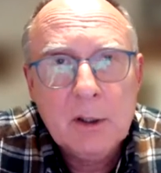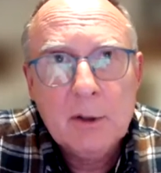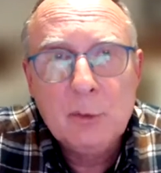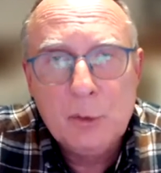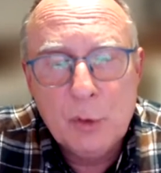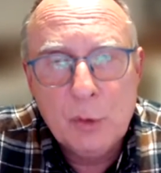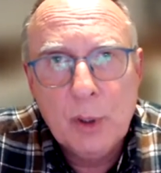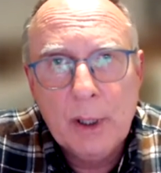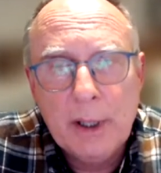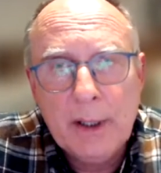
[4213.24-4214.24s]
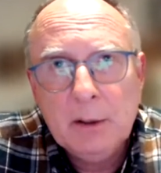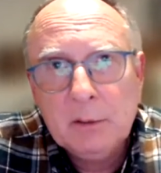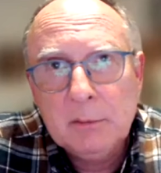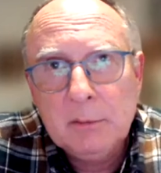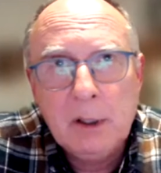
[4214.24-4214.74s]
Norway,
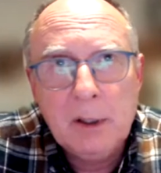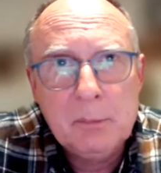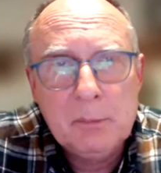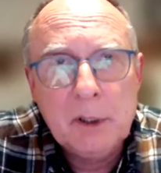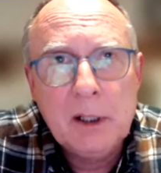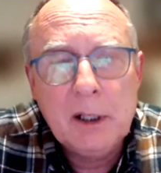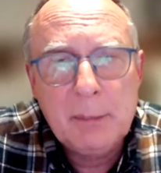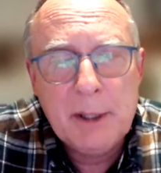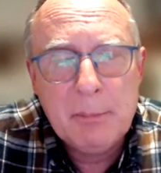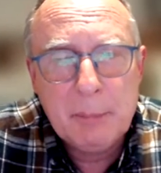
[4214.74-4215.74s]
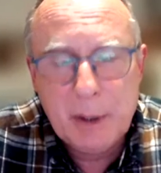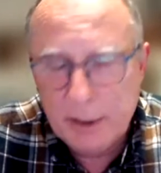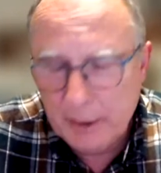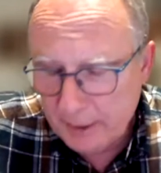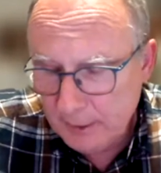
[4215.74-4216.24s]
a little bit
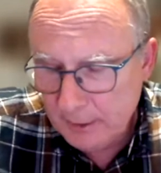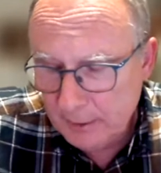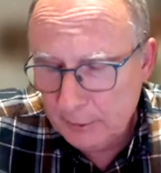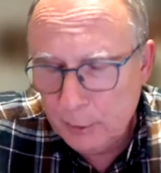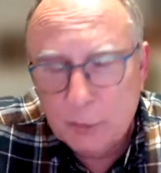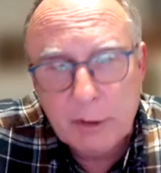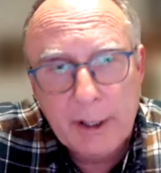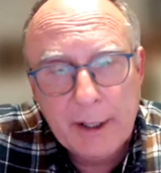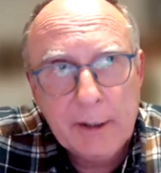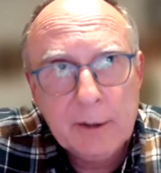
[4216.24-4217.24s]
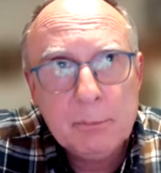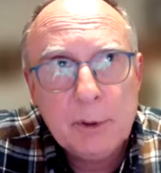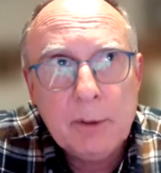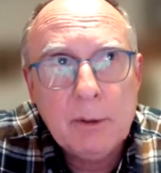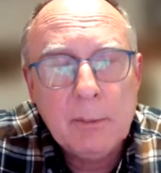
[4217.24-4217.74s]
by Ukraine,
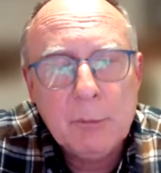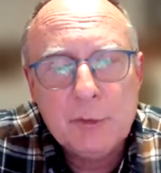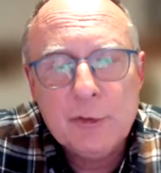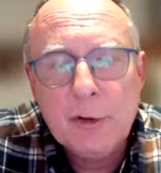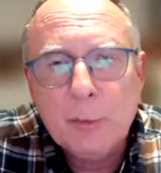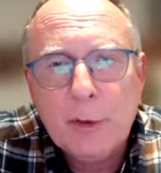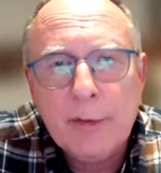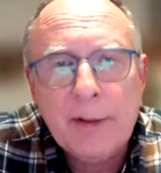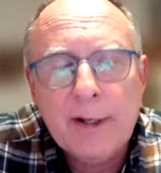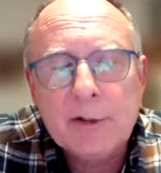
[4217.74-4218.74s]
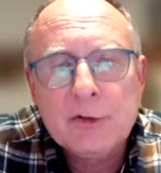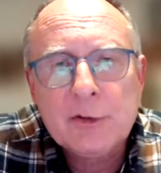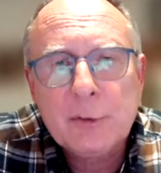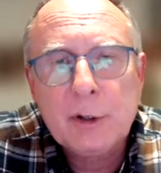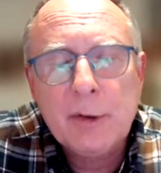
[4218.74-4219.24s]
but I'm not certain whether that is
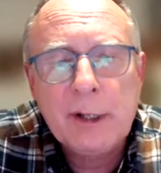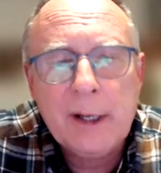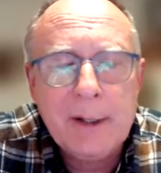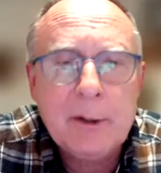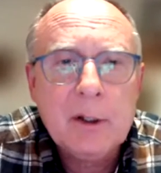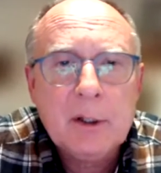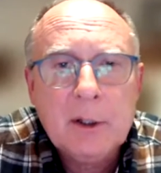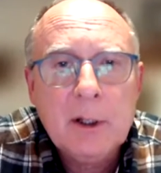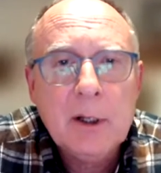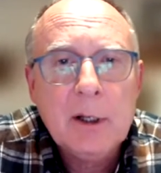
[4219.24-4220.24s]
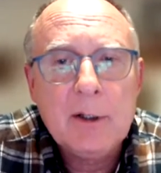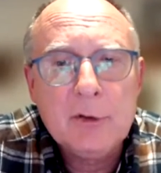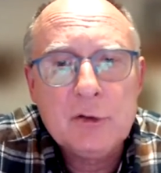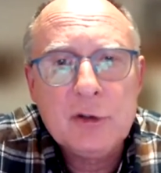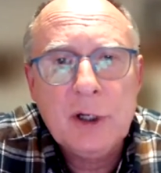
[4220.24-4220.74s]
still going ahead,
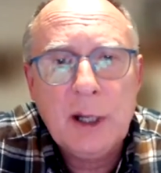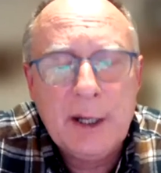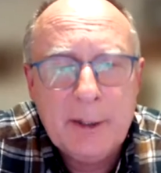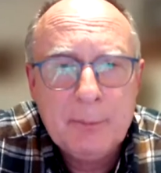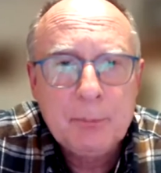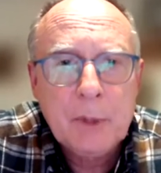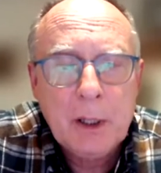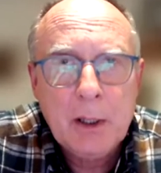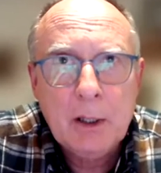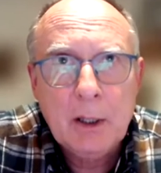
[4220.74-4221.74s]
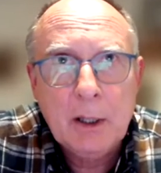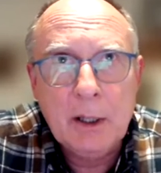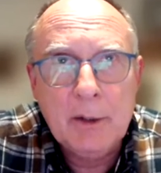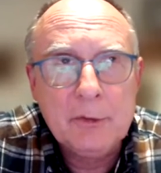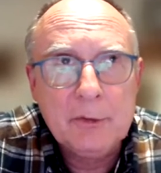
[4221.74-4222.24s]
and Chile.
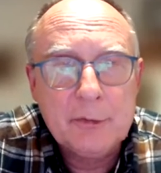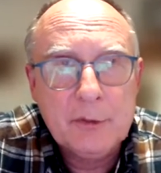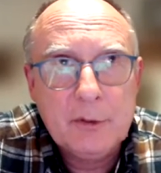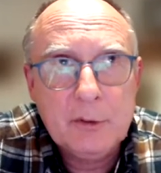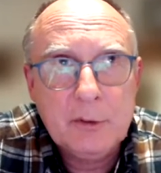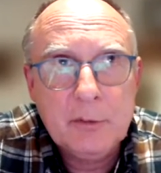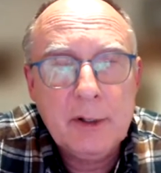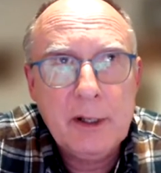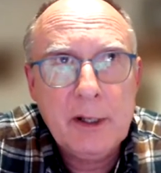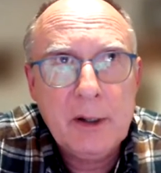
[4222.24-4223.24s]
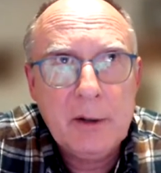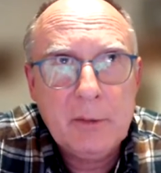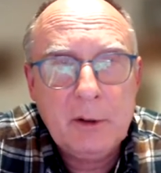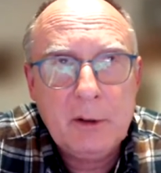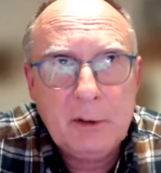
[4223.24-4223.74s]
And the
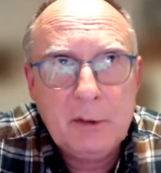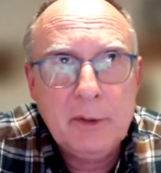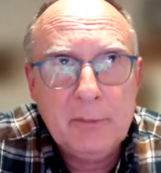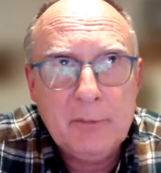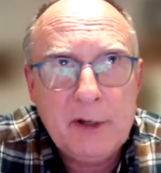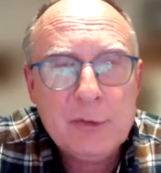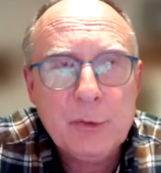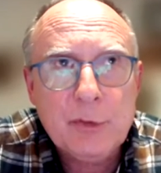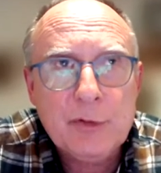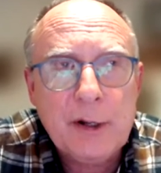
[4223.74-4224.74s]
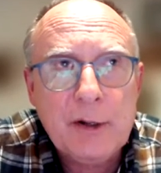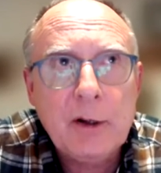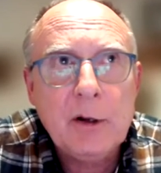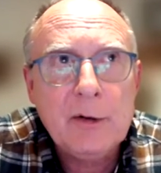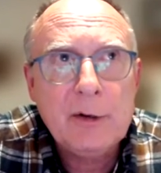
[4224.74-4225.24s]
vessels that
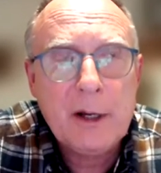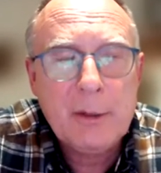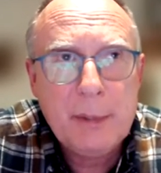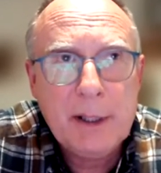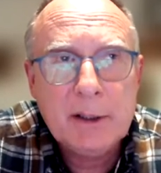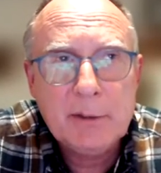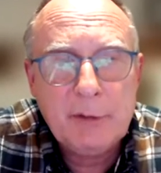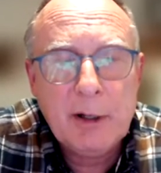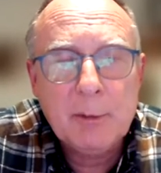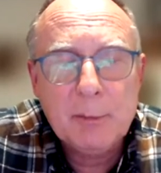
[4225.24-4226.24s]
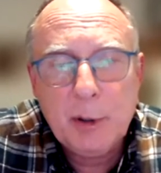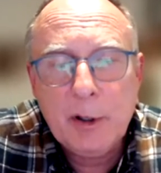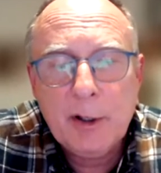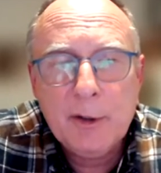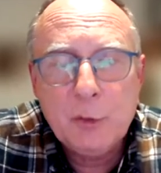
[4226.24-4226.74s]
are now being developed
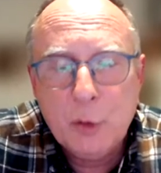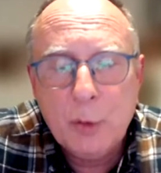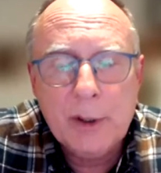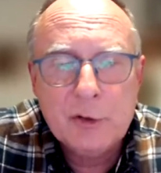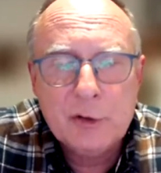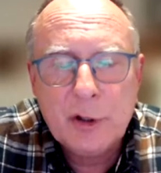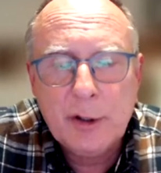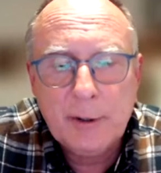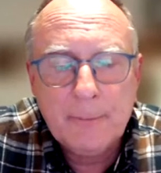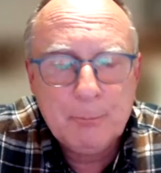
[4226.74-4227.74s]
by Norway and China